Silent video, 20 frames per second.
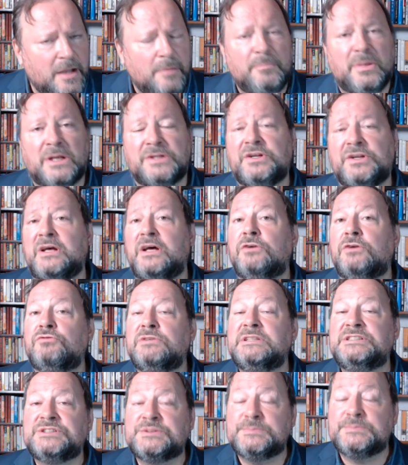but
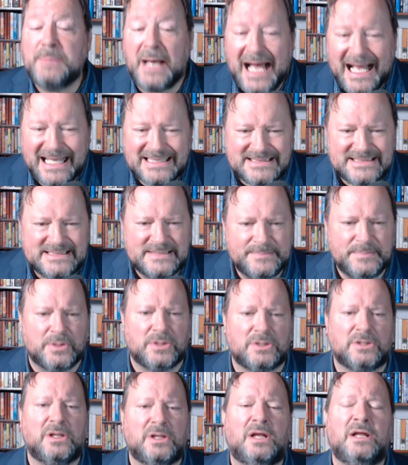
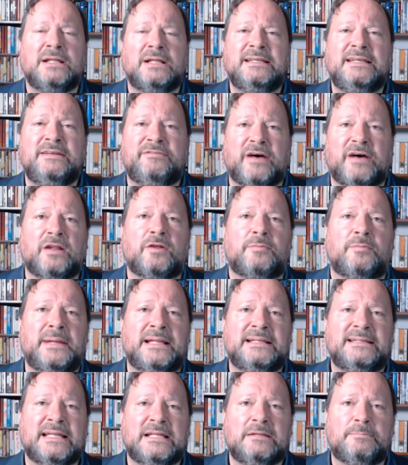responsible
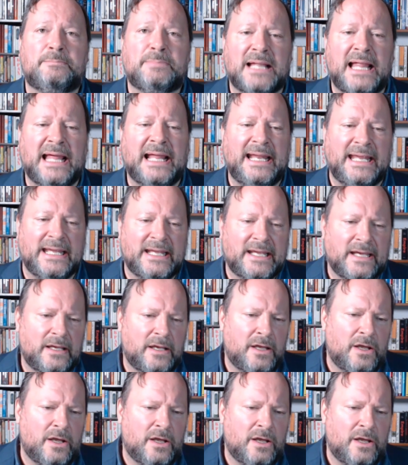development and planning